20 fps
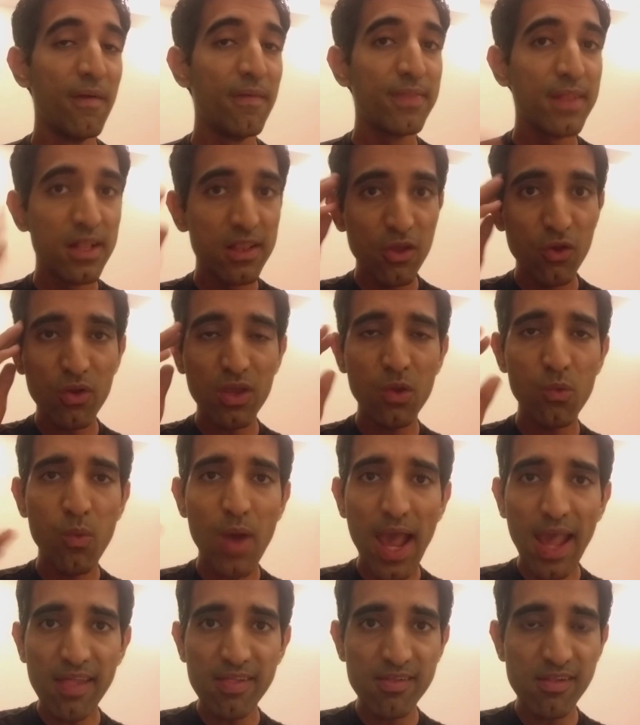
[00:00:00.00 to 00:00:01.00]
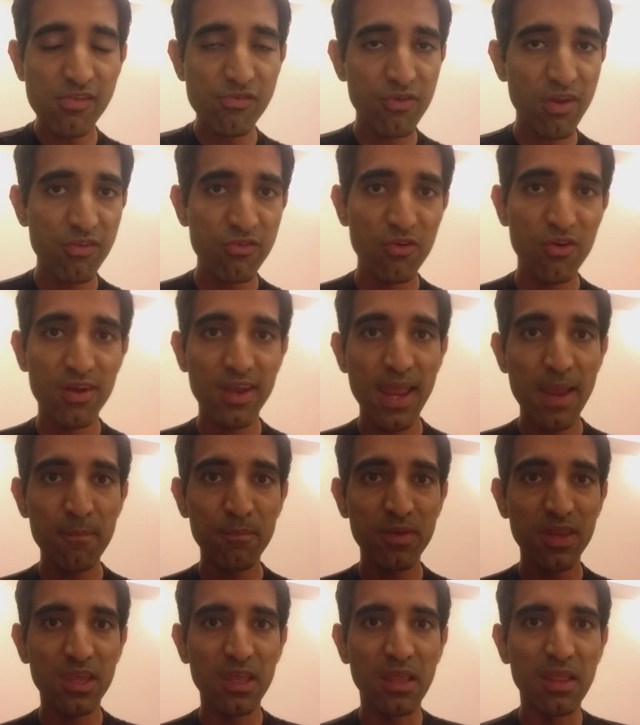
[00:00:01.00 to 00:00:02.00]
They'll think, okay, why is this restaurant
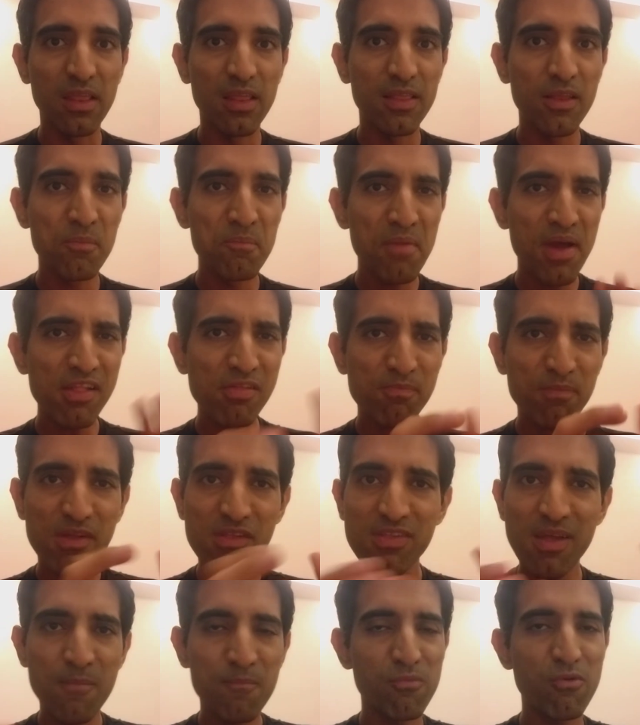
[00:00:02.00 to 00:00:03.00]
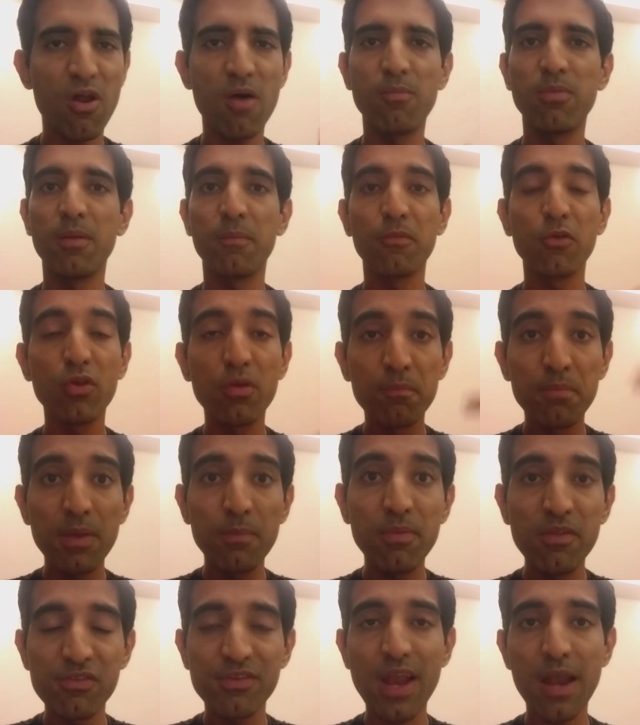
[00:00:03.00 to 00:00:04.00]
empty? There must be some problem.
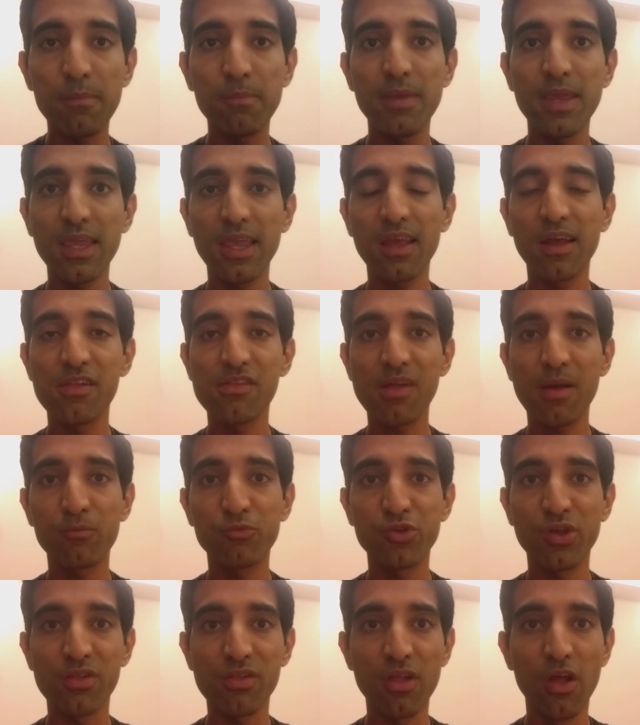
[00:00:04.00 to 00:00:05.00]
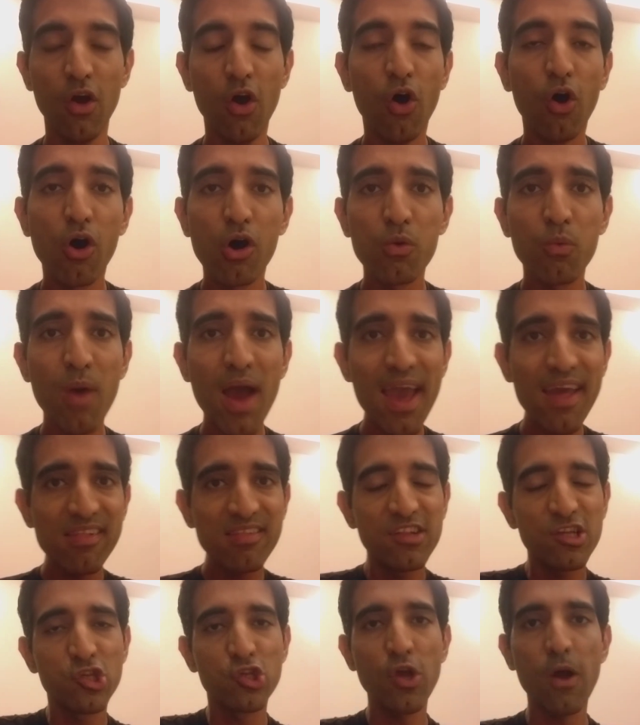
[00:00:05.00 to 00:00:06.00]
People start making assumptions. Or why is
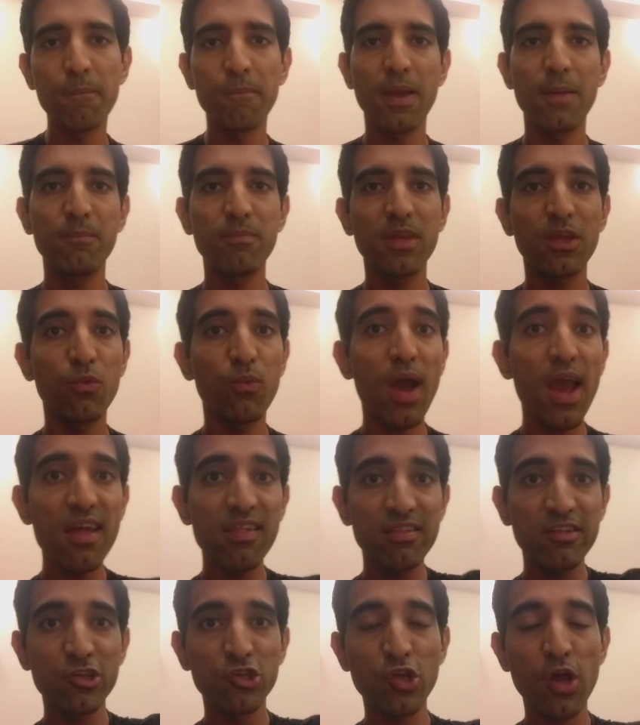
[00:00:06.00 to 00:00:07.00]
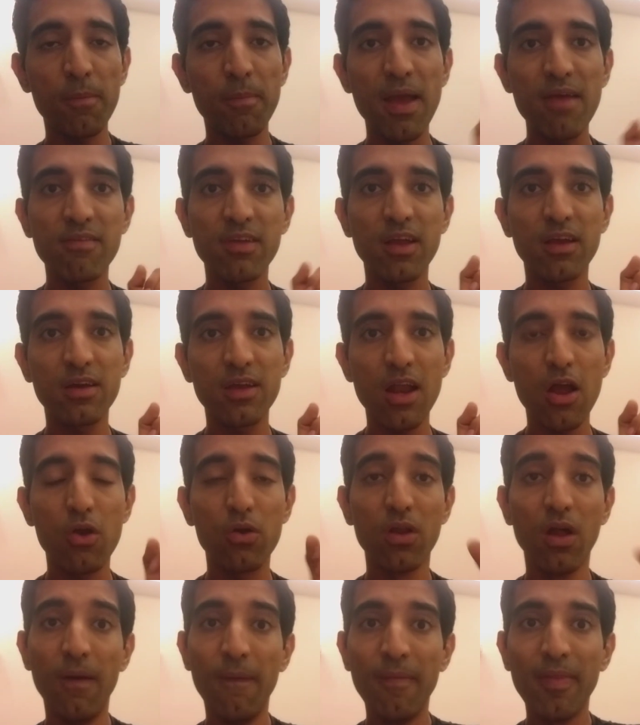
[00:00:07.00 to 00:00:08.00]
this shop empty? Why is this shop having a
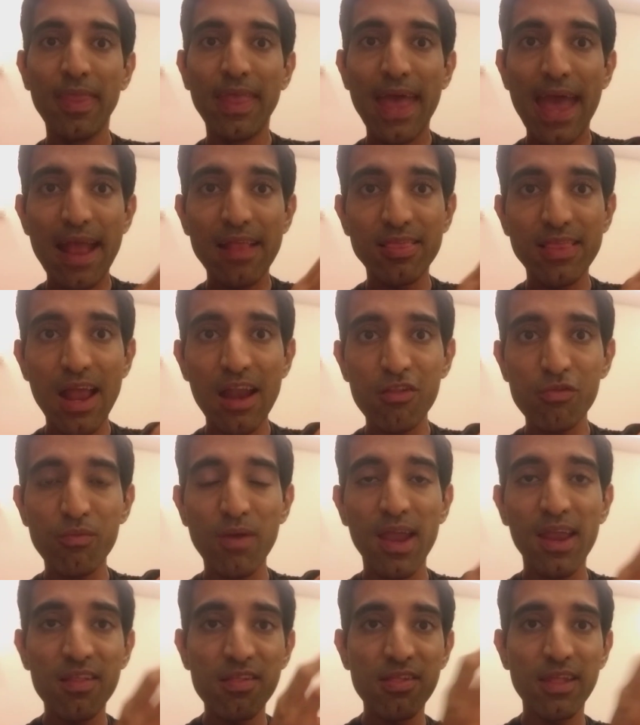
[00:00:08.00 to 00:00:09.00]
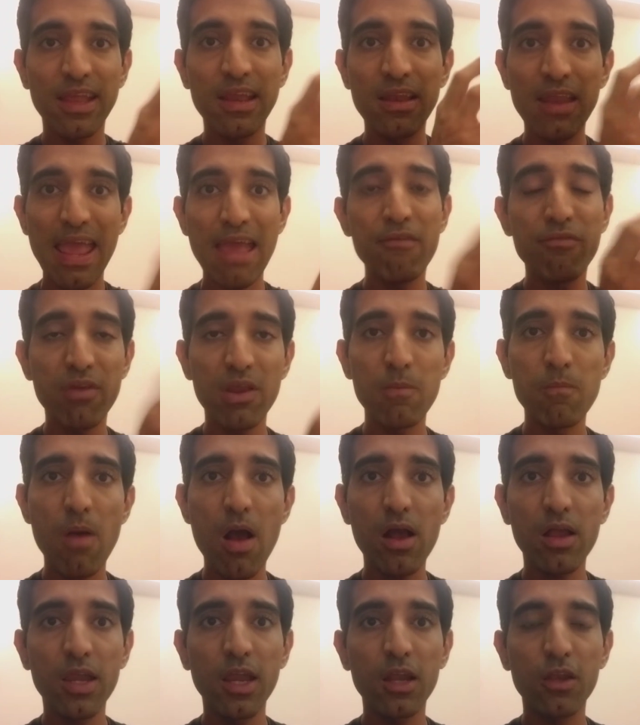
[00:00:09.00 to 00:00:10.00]
crowd? And that's why in every
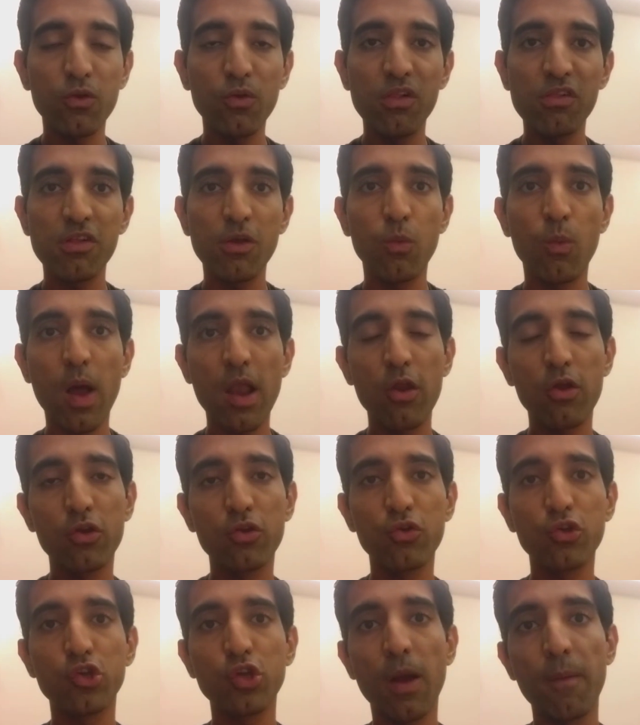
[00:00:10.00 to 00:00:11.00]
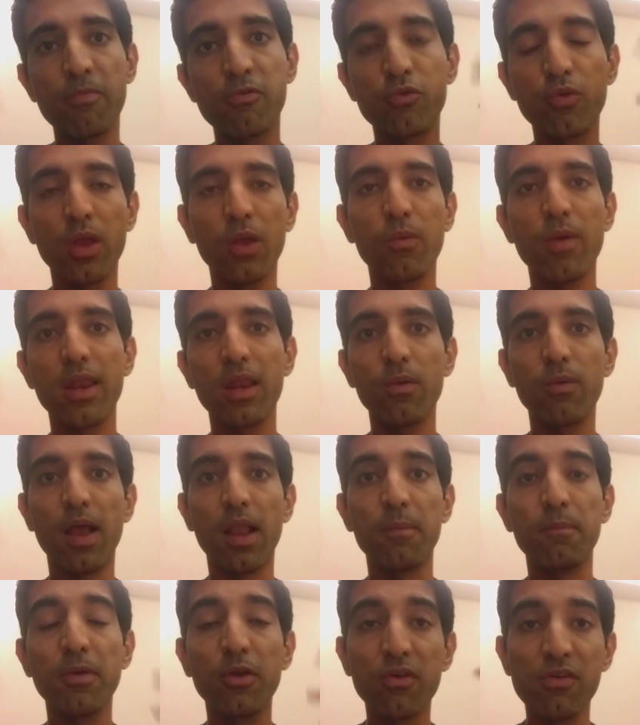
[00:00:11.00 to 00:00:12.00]
market you will see 1 or 2 shops doing very well,
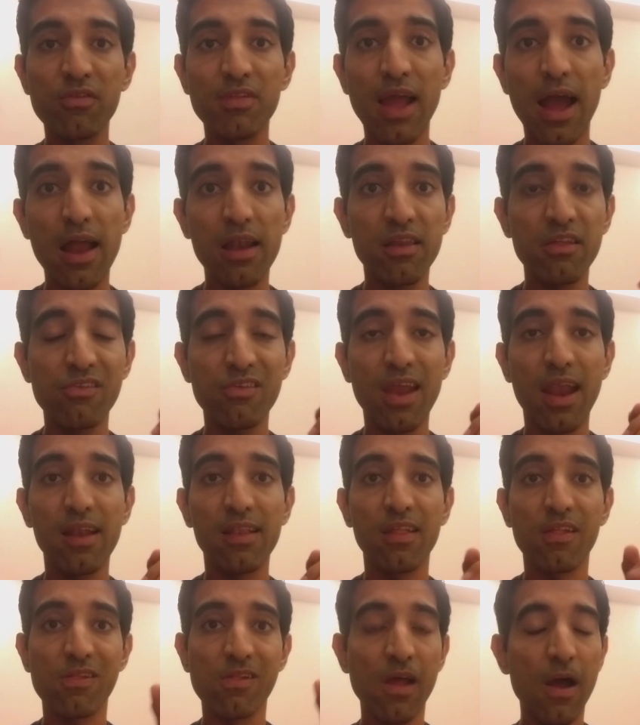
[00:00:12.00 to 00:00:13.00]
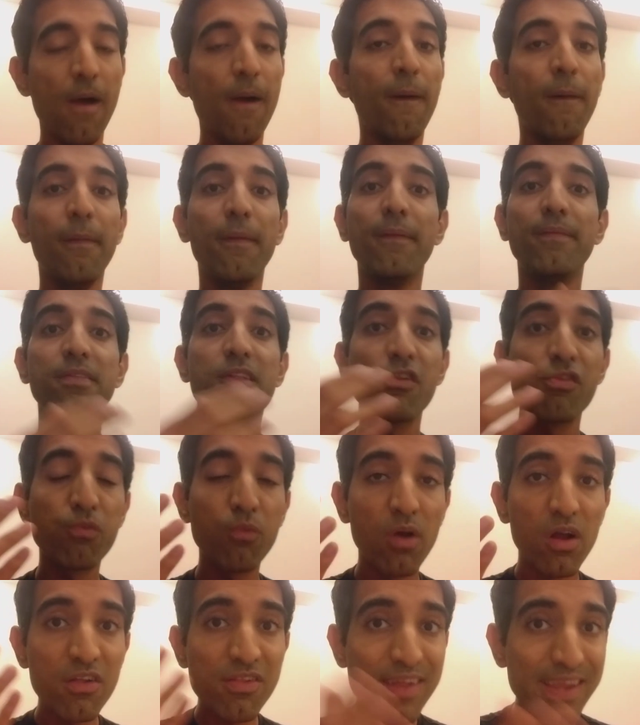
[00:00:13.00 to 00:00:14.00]
because they understand this. This
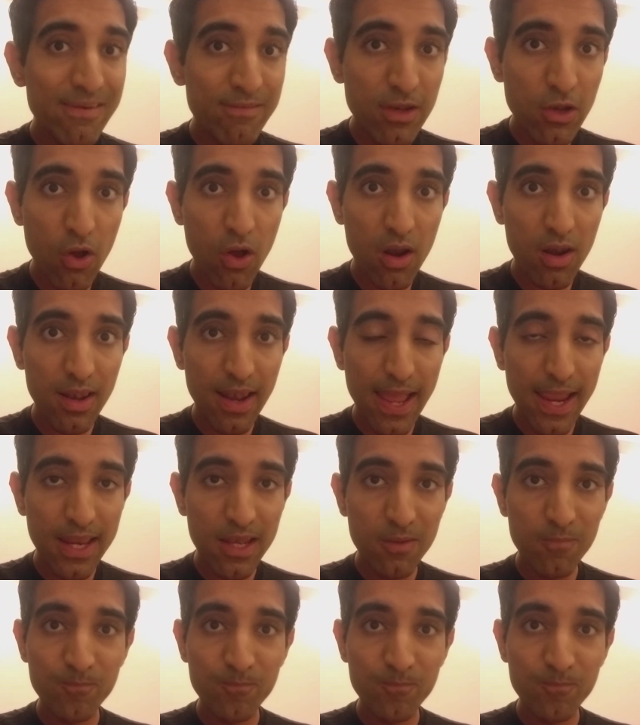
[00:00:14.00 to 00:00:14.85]
works even online.